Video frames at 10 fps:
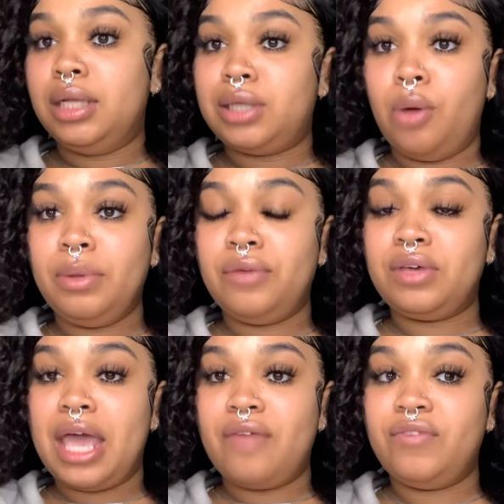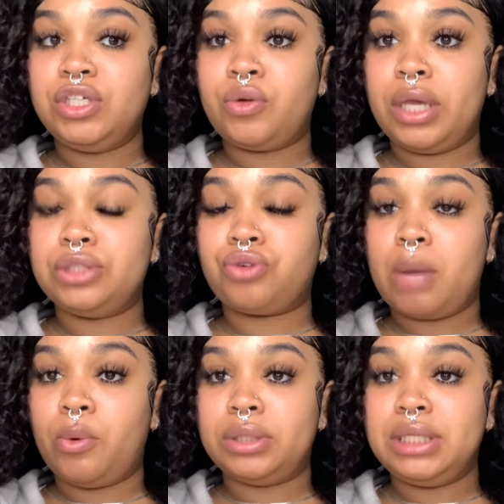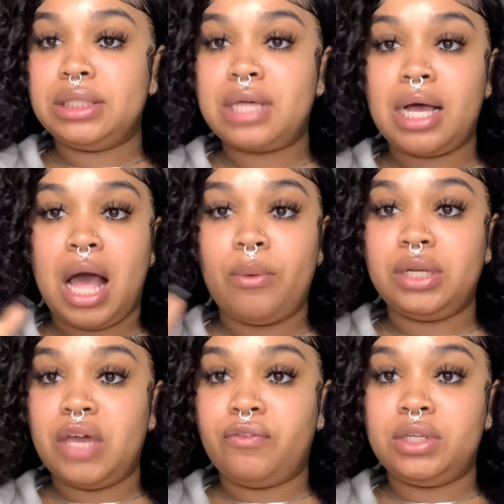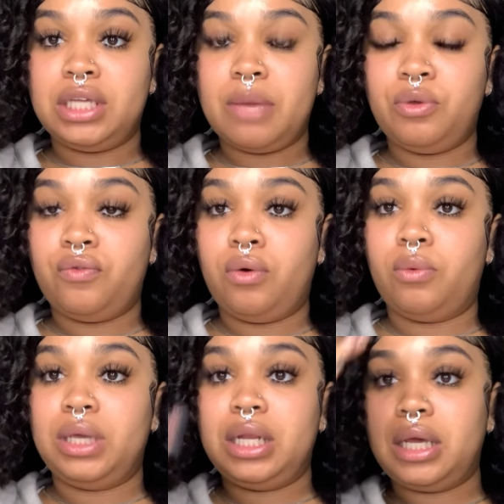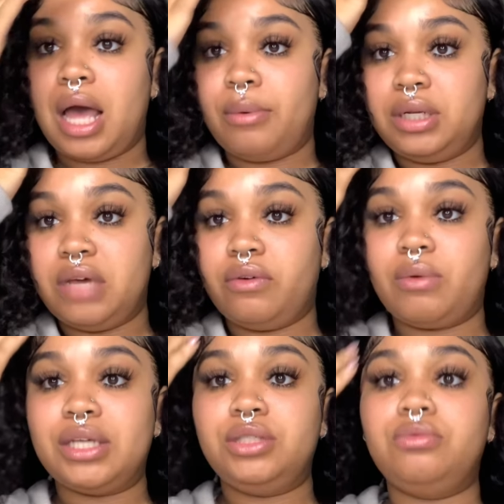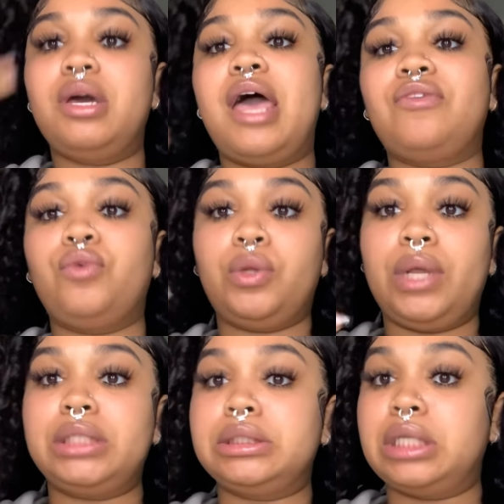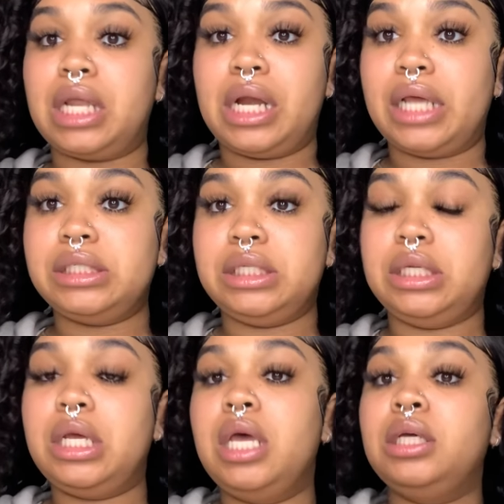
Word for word: Don't be catfished on Instagram or TikTok. I would never D M you for a reading. I would never write you and ask for donations or none of that shit.